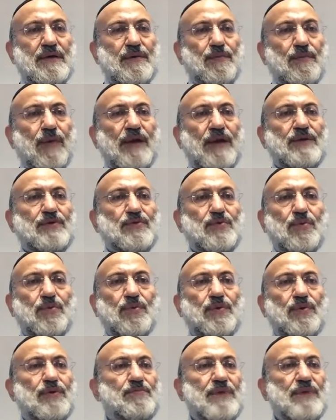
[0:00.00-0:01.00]
why
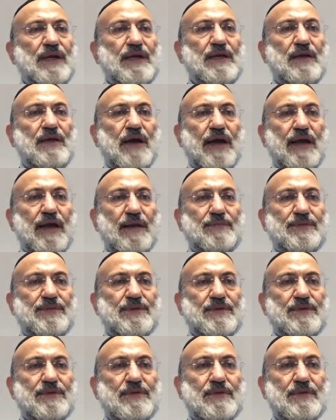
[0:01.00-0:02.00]
do mechila help?
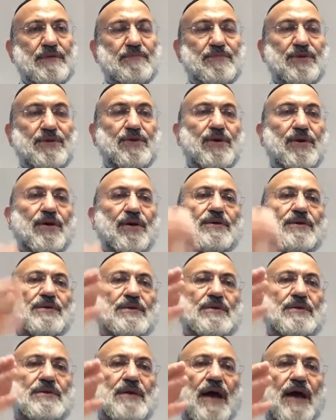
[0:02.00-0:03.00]

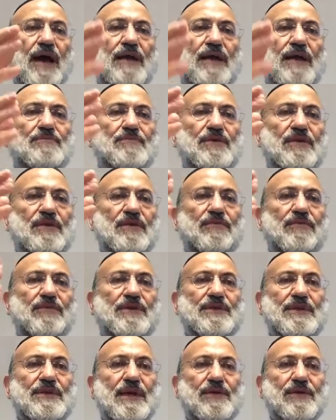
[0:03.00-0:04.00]
Because unbelievable
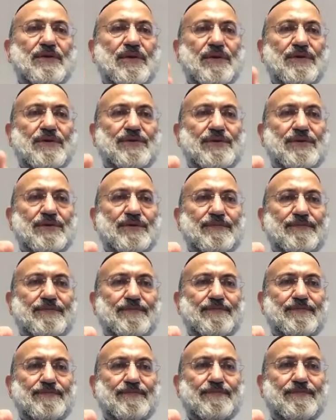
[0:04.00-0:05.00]
psychology.
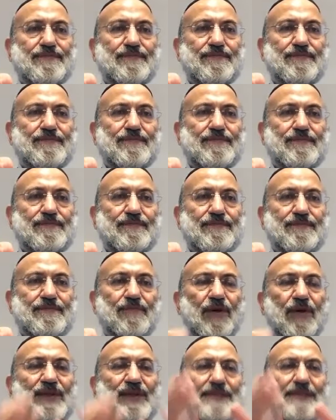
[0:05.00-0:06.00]

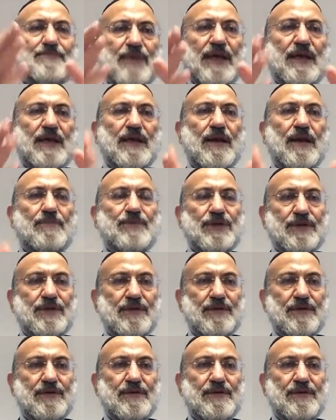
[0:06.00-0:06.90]
What does mechila mean?